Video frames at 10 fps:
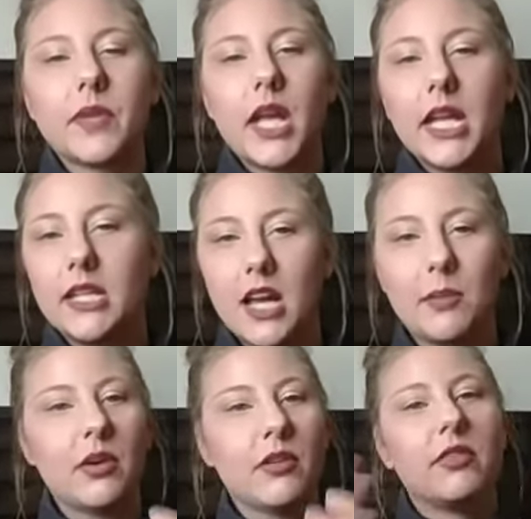any
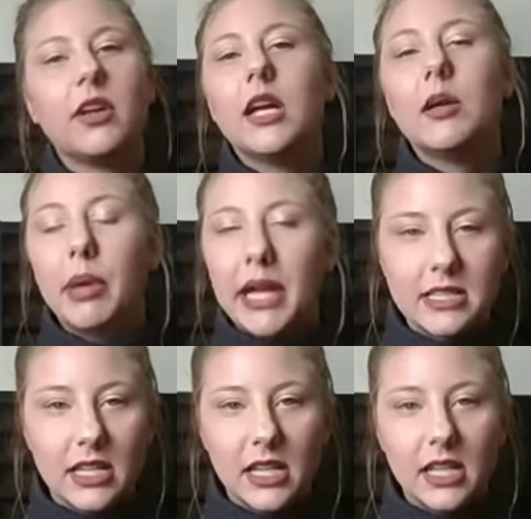type of
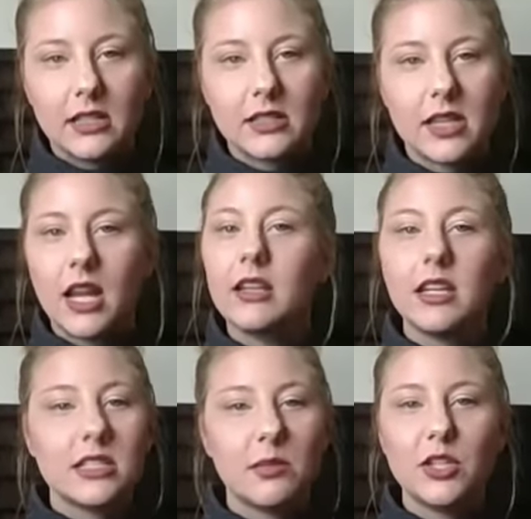paintings that I
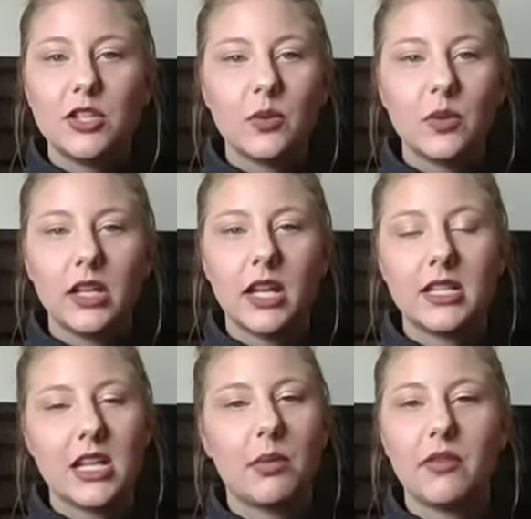need to be doing, any
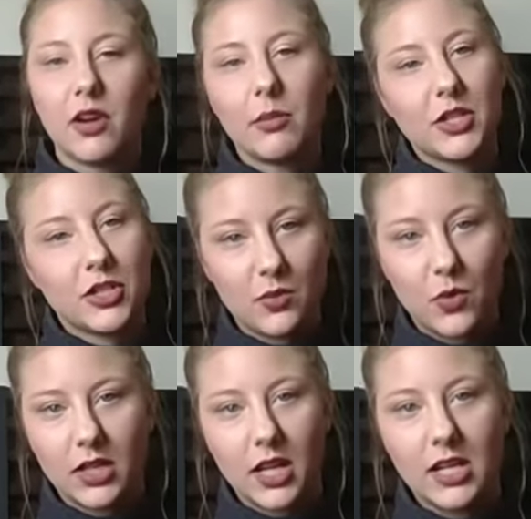type of commission
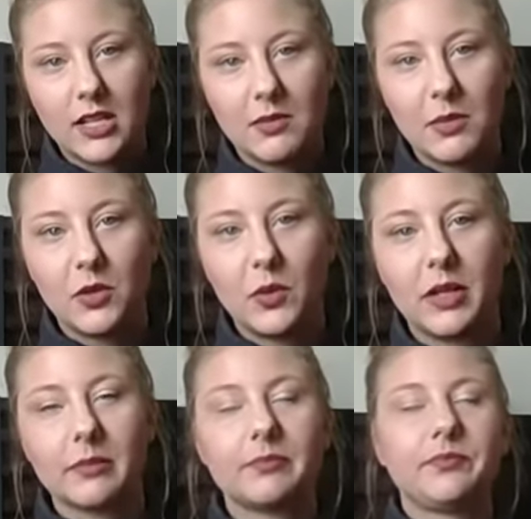work that I need to be
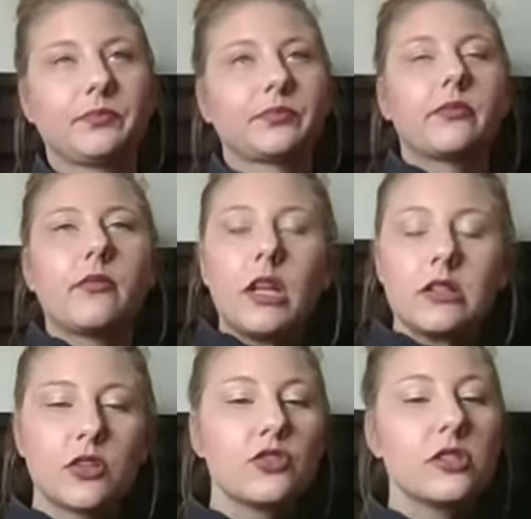doing.
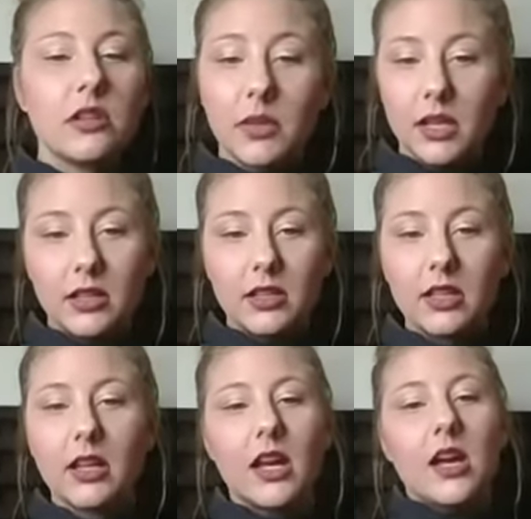So just
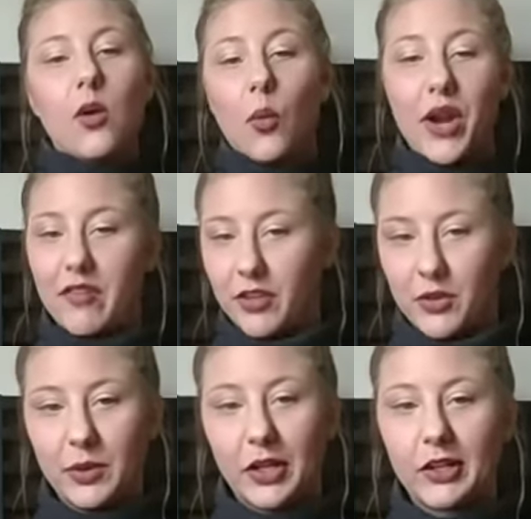immediately, whatever
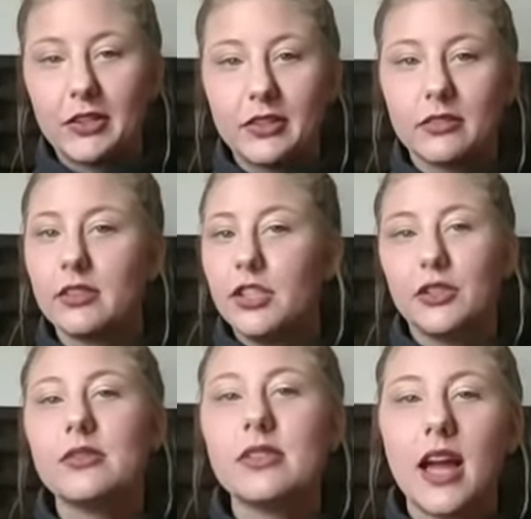you earn,
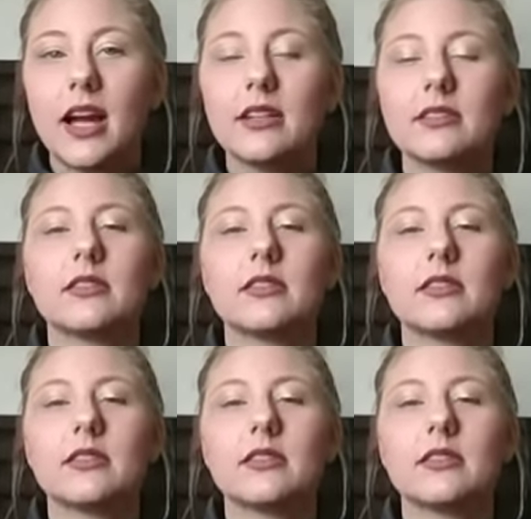use that